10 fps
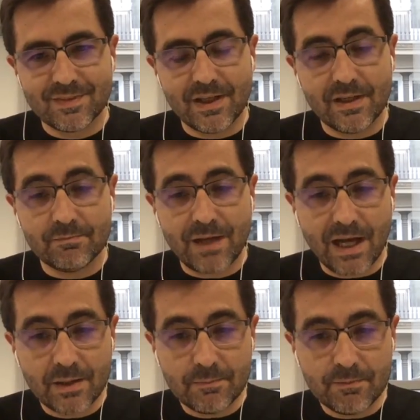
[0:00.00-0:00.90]

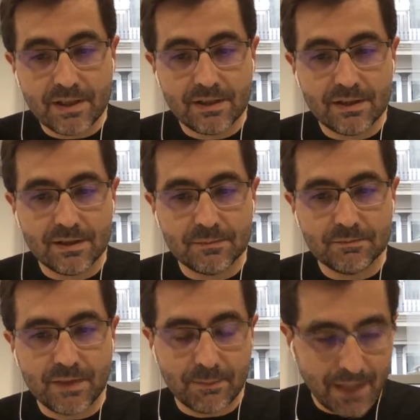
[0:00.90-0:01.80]
I'm
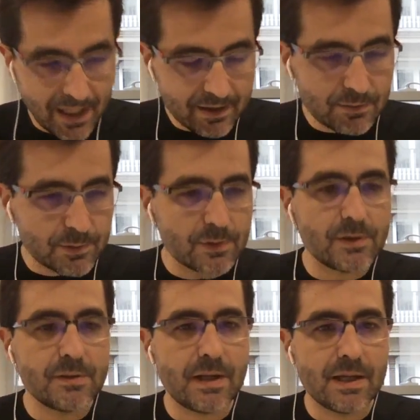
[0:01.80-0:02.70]
Angel
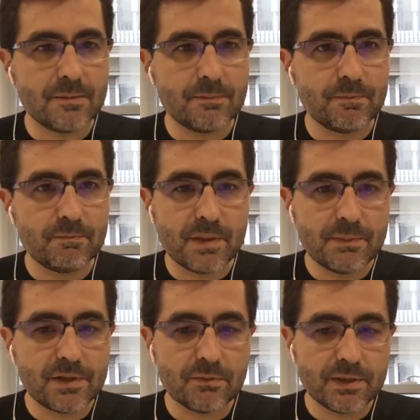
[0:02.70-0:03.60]
Borroy. I am
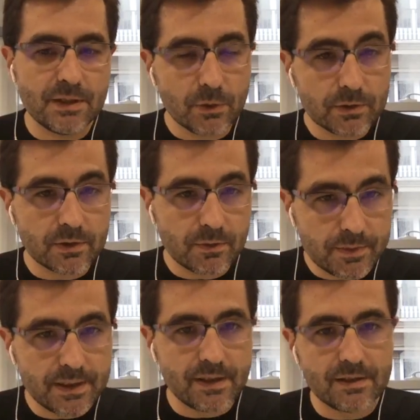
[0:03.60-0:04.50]
member of the Order of
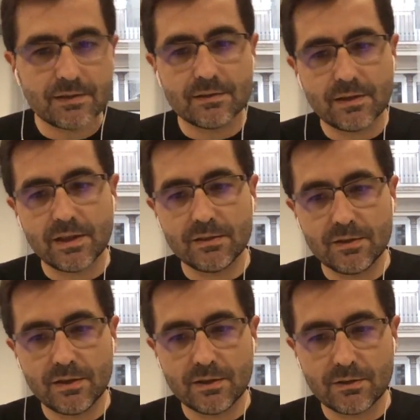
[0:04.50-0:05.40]
the, and
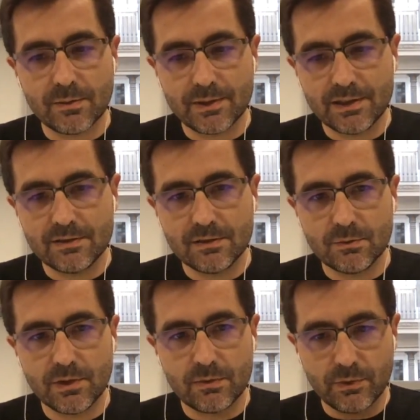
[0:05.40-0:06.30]
I'm
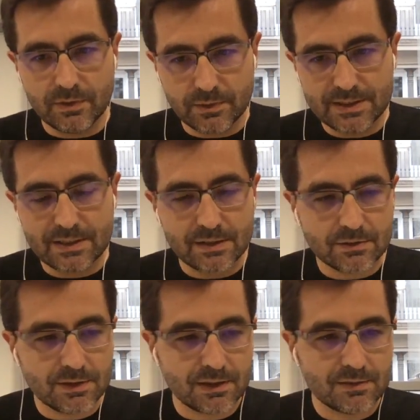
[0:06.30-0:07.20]
collaborating with Richard
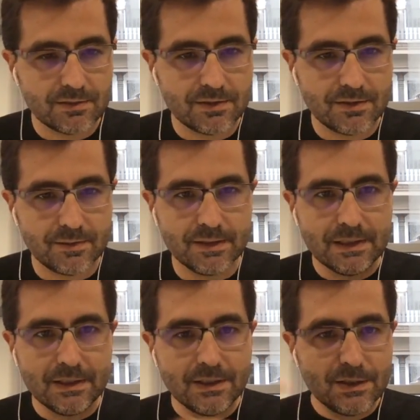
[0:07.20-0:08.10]
on that
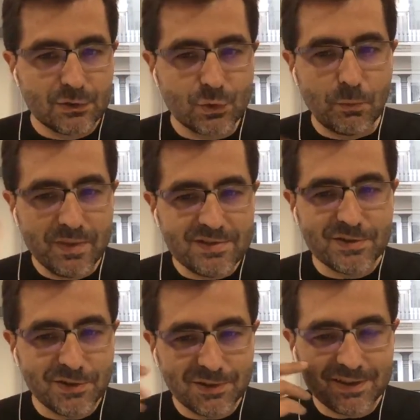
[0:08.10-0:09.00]

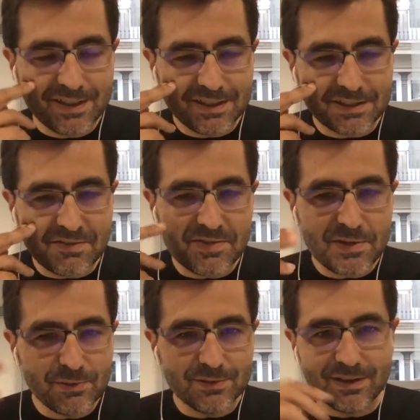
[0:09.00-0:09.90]
submission
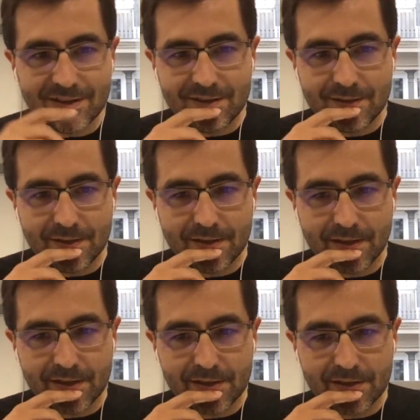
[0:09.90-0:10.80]
review.
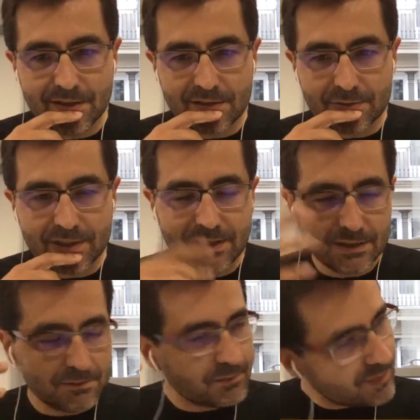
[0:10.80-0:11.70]
And
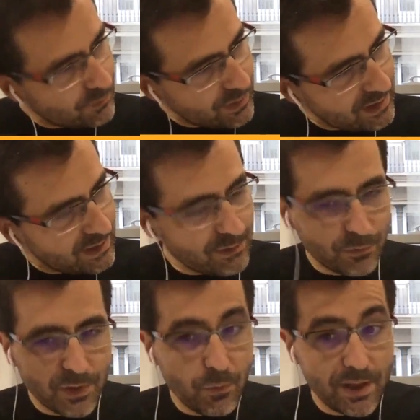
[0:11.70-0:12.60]
really, we
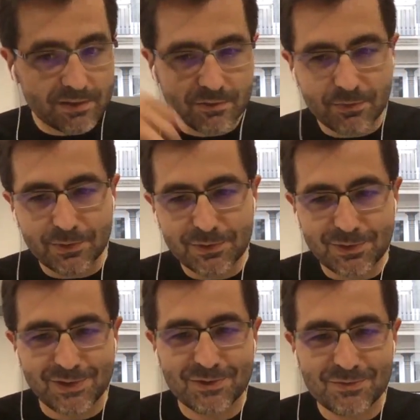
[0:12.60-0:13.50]
wait for
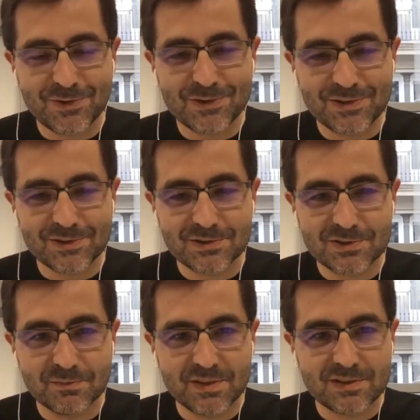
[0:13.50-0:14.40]
your
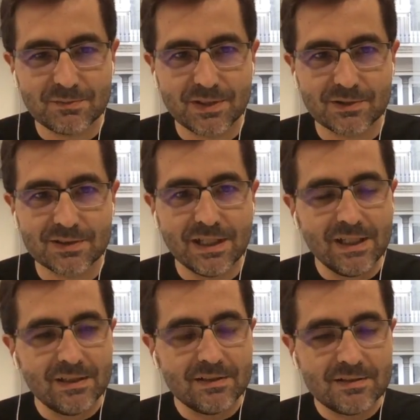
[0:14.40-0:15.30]
submission, because
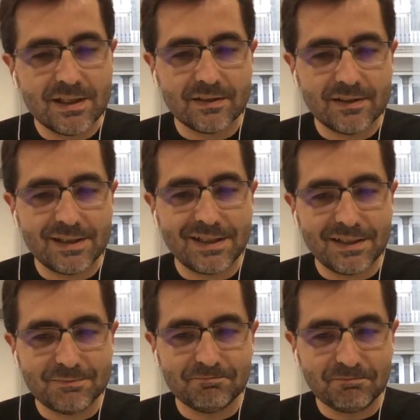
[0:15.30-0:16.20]
this year there
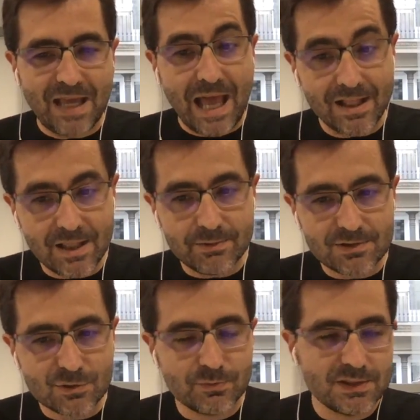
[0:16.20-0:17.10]
are high
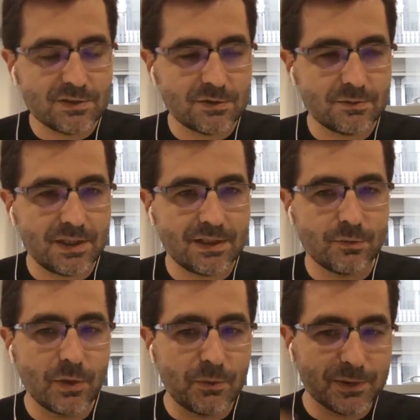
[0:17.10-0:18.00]
level submissions,
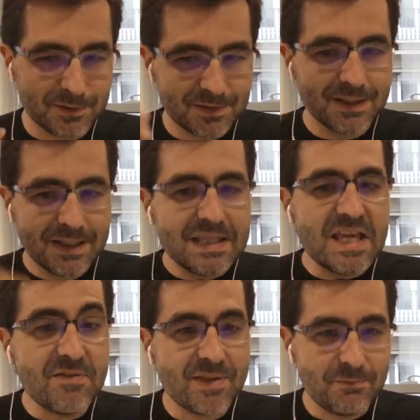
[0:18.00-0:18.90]
but we want
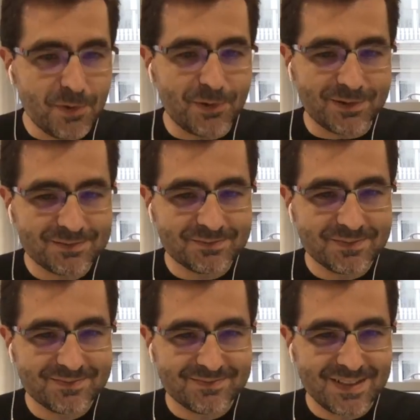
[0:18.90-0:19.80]
even more.
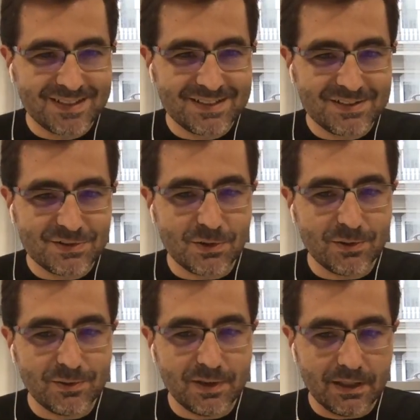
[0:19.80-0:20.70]

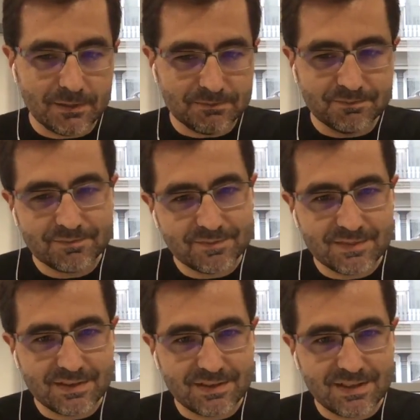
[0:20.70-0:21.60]
So
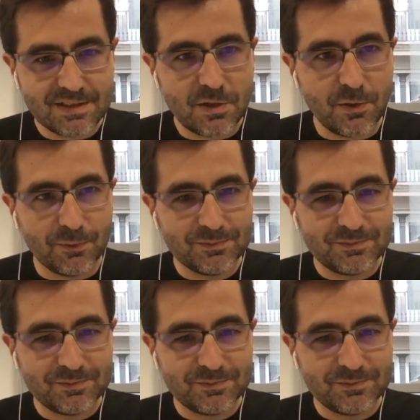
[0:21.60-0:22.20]
let's go.